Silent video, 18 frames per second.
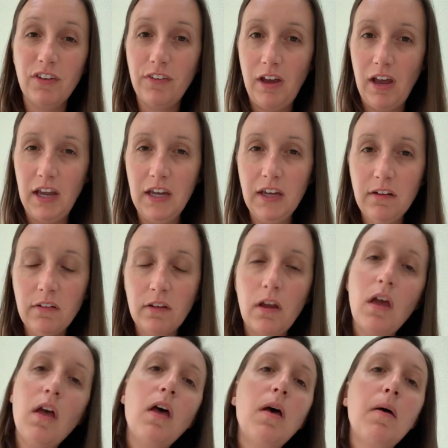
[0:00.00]
tight,
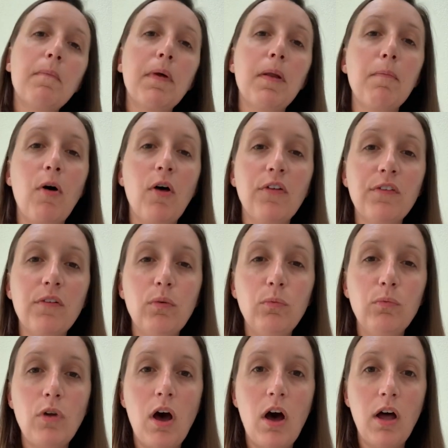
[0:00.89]
but I'm also
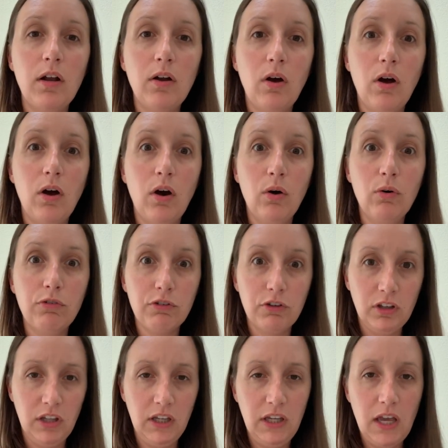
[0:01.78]
not
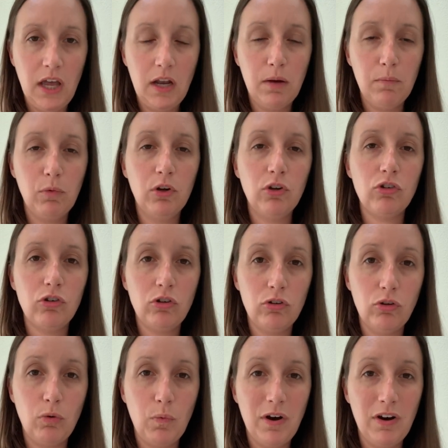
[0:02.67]
overly getting moisture
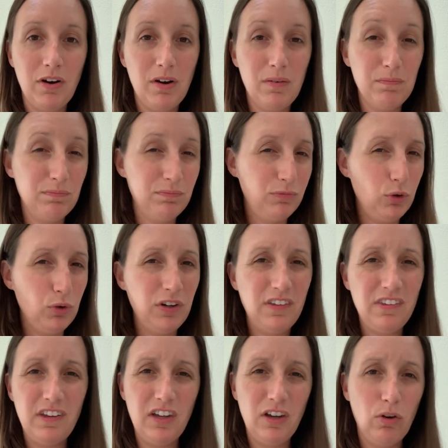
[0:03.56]
to where I'm
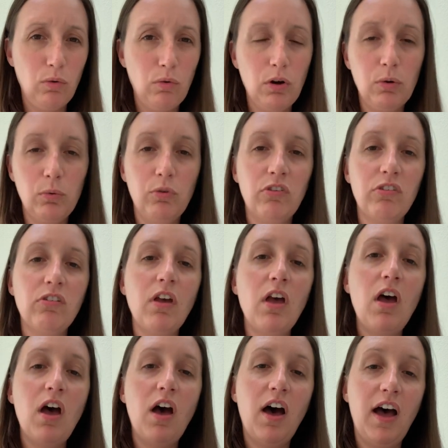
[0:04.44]
greasy and gross.
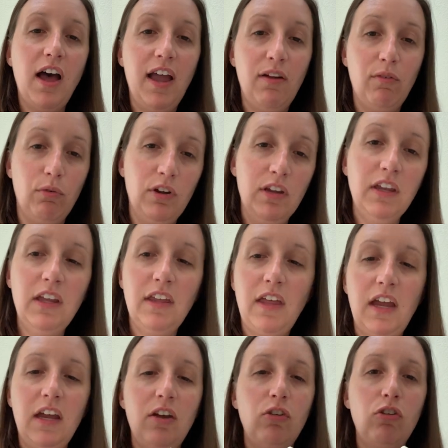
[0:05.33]
I really
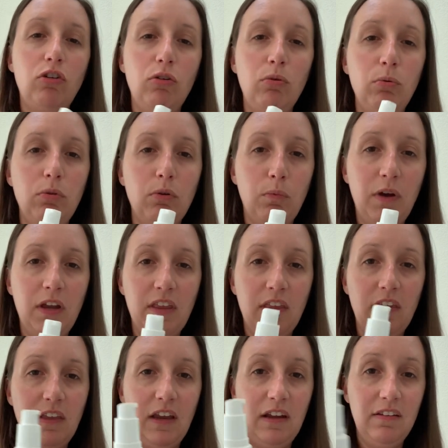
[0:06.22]
like too the way
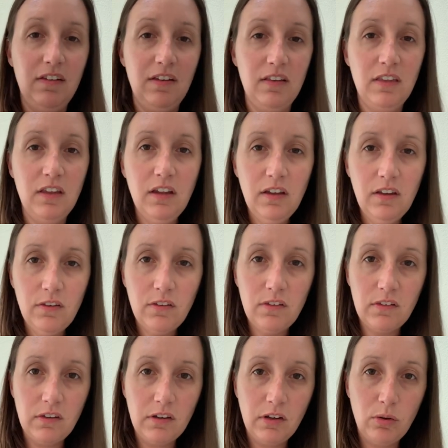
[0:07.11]
that they did
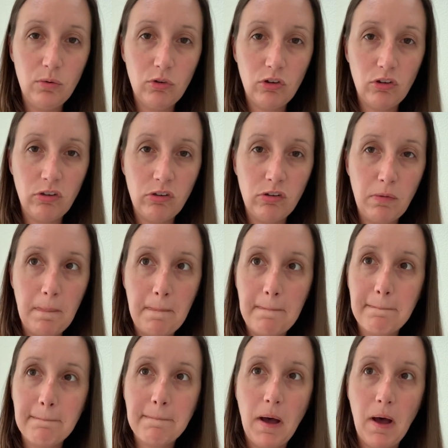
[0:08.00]
this. You just
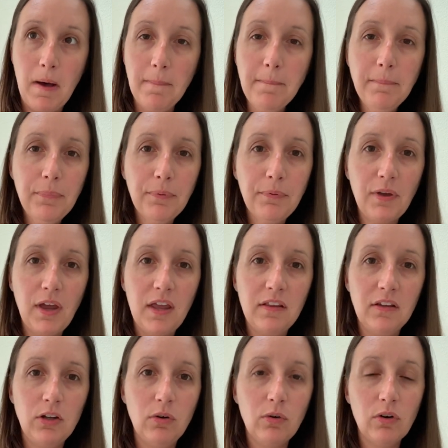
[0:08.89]
pump
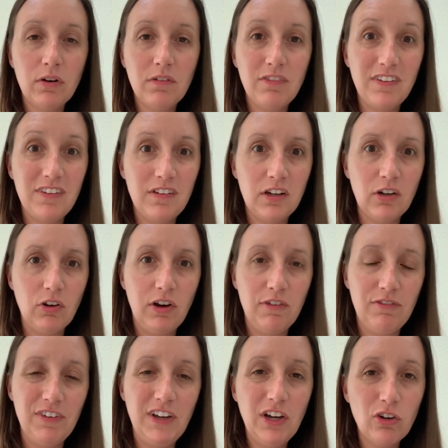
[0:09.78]
and you don't have to stick your
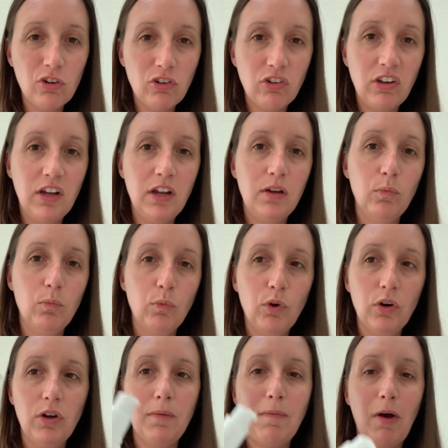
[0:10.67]
fingers in it and
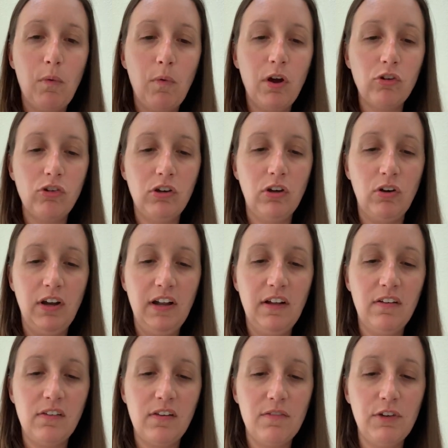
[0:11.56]
worry about washing your
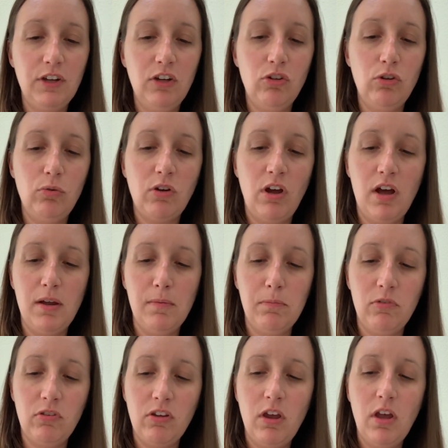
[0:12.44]
hands 72 times.